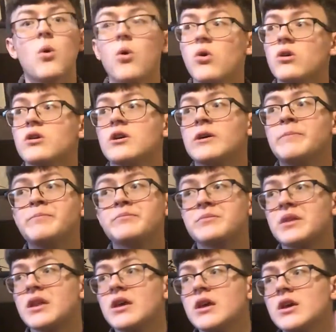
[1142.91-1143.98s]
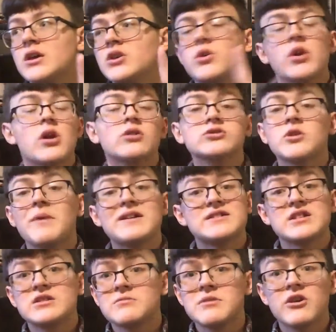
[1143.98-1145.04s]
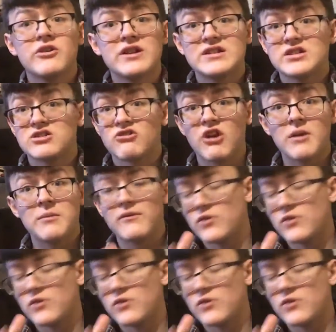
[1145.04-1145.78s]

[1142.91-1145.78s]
or you can also message me on Instagram